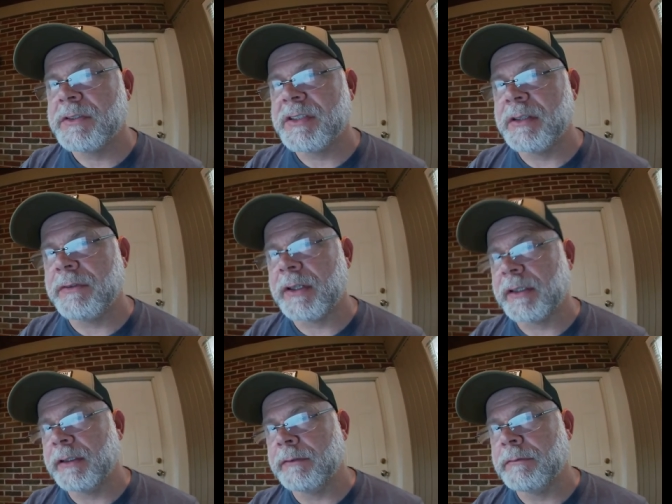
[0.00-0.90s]
See if I
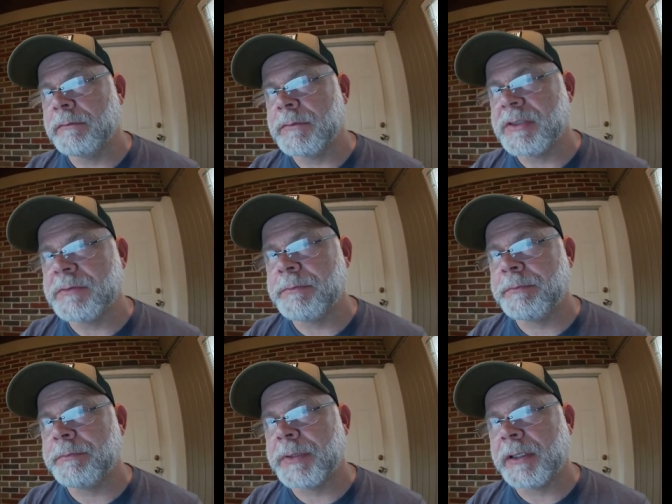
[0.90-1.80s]
can just
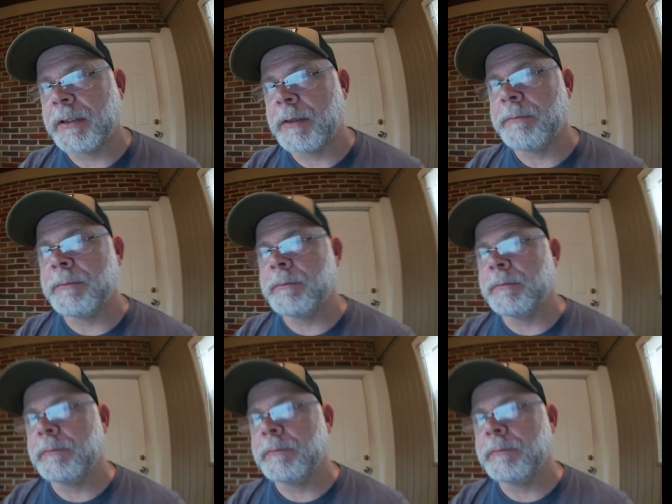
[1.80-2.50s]
pick it up.